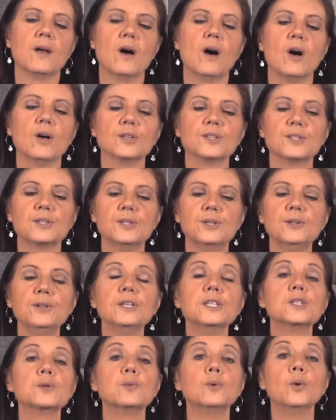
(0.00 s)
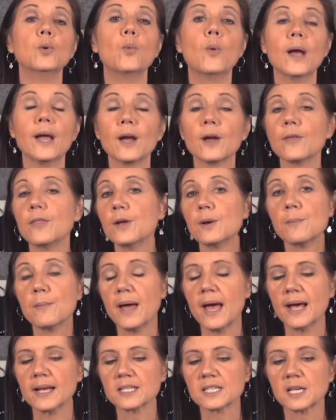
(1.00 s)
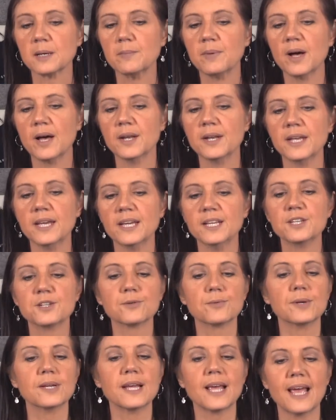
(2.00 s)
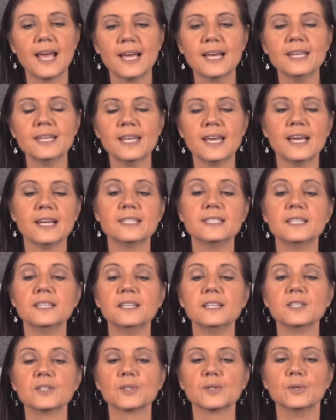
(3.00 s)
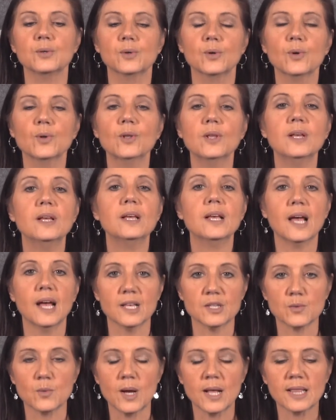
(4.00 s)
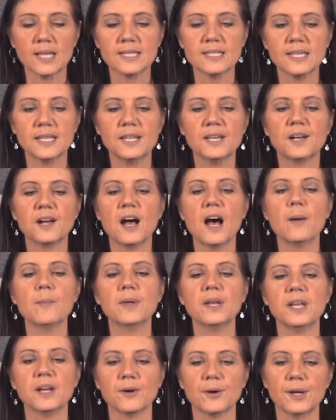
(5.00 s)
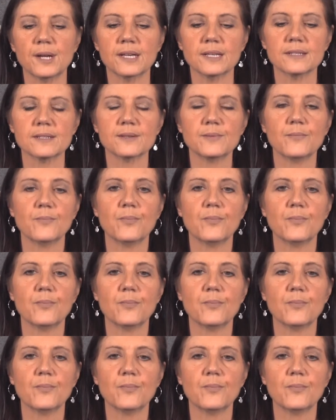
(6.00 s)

All students will wear their mask upon entering and exiting school, as well as any common areas.